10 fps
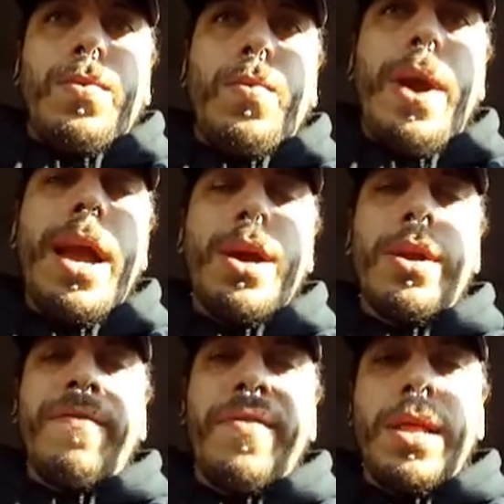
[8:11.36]
we're
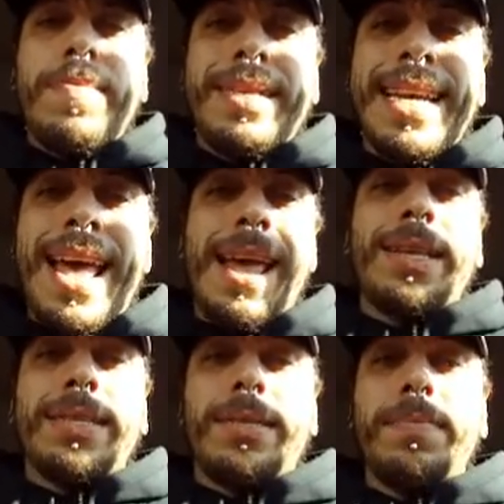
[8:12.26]
gonna fill up the
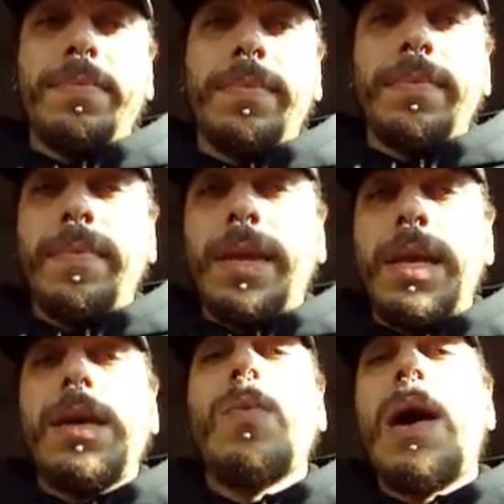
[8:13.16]
tanks,
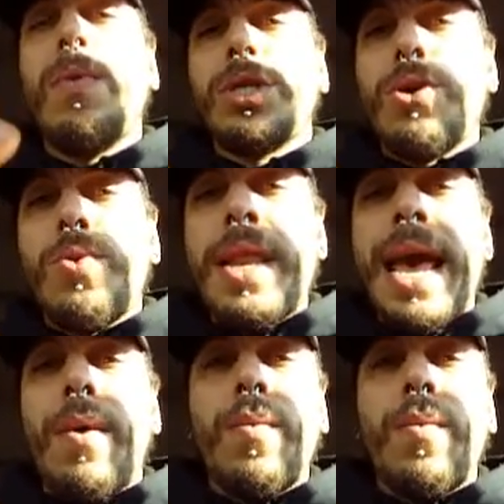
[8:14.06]
and while we're doing that,